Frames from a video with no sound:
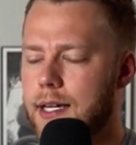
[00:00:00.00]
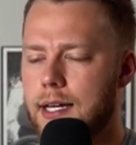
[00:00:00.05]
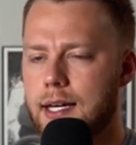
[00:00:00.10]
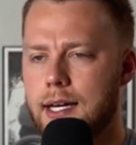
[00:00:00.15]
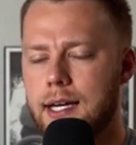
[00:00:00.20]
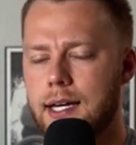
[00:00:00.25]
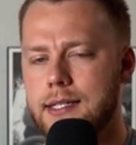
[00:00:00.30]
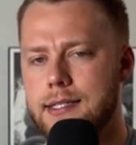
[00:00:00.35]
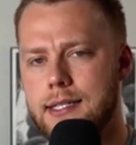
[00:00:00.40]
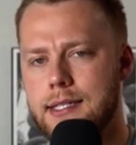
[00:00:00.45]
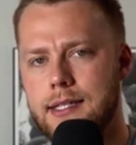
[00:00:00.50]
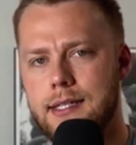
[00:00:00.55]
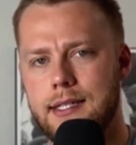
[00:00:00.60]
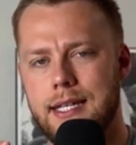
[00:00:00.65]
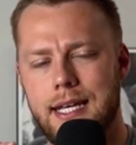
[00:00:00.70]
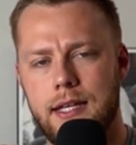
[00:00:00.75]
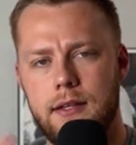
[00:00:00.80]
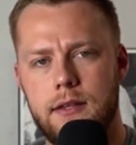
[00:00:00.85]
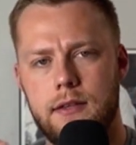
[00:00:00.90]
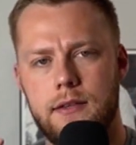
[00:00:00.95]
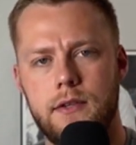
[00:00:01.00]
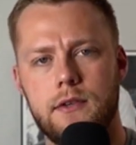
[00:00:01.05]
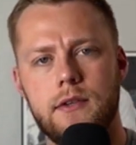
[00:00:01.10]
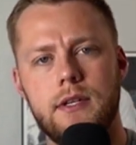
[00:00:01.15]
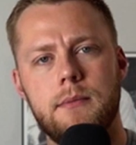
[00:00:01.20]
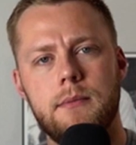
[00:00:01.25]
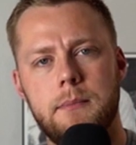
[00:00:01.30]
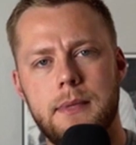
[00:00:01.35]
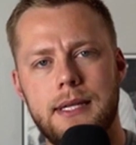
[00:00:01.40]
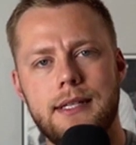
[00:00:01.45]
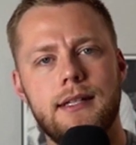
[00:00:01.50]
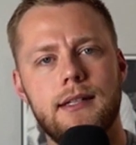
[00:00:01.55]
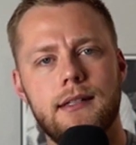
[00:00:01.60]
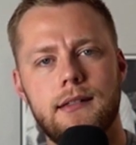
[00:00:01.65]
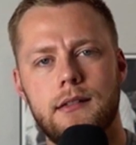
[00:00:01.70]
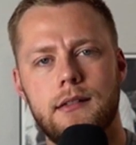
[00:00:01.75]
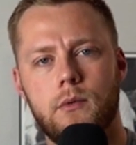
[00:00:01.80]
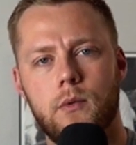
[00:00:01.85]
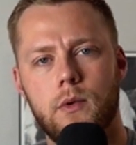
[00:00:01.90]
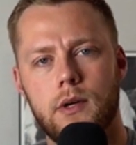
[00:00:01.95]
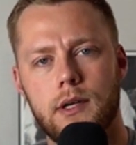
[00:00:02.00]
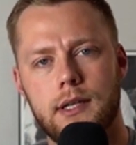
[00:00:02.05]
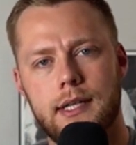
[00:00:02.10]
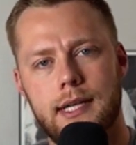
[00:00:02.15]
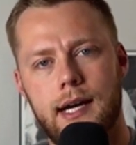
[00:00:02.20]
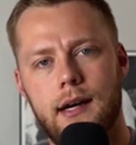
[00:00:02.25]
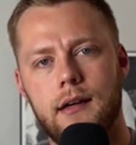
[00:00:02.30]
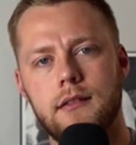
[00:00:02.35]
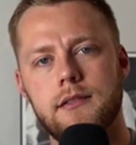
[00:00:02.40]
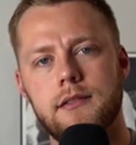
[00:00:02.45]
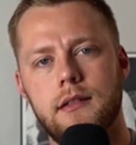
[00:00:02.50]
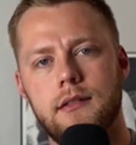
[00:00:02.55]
I did a 30-minute workout